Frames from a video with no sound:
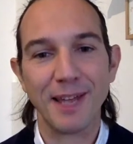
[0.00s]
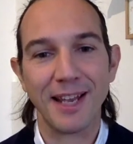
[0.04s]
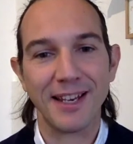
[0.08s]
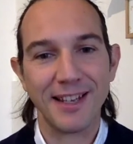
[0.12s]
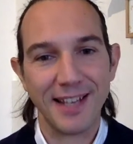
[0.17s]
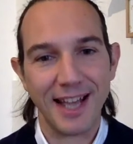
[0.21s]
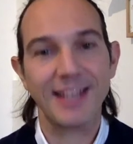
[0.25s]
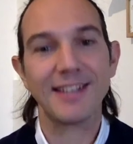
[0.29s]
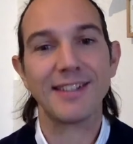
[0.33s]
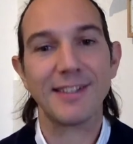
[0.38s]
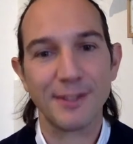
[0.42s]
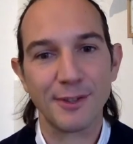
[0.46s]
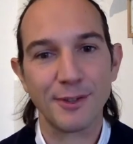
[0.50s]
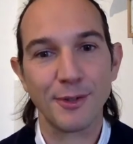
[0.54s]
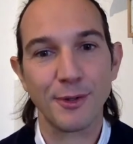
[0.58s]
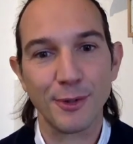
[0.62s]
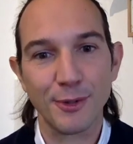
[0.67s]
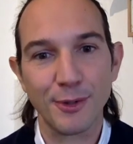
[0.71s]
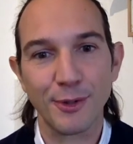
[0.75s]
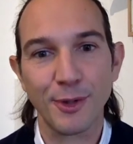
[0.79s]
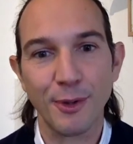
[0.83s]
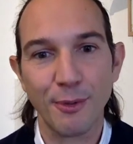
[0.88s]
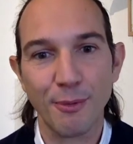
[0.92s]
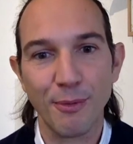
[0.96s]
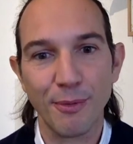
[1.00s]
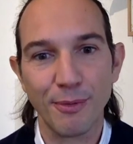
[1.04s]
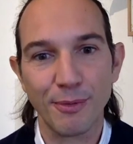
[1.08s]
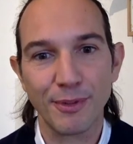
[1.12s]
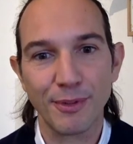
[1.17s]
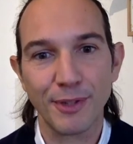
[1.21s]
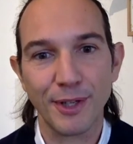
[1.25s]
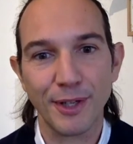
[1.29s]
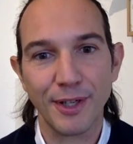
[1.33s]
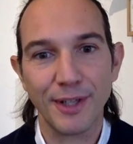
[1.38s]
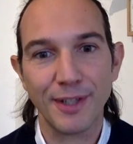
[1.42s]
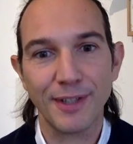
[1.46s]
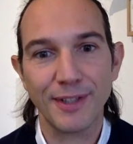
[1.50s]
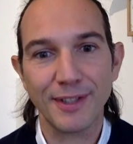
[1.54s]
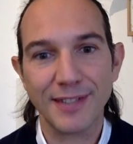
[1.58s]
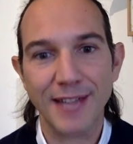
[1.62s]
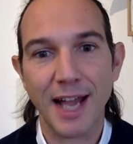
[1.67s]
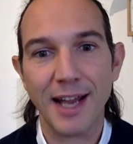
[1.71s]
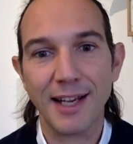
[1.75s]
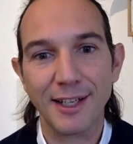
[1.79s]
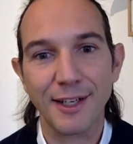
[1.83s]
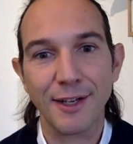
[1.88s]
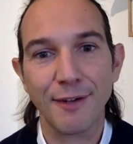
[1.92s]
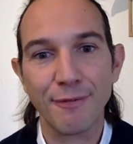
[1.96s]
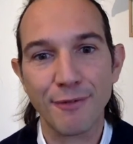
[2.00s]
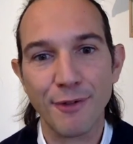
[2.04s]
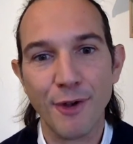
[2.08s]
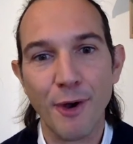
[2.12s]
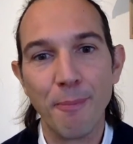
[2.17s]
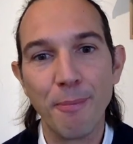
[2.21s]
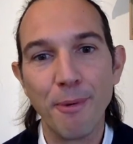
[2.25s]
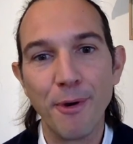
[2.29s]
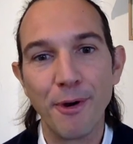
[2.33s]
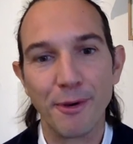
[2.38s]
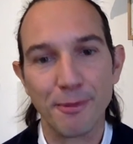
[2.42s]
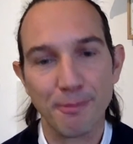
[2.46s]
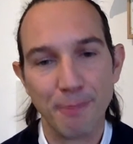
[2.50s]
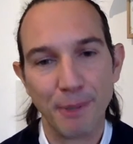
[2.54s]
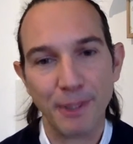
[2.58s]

and that is also the title of your book.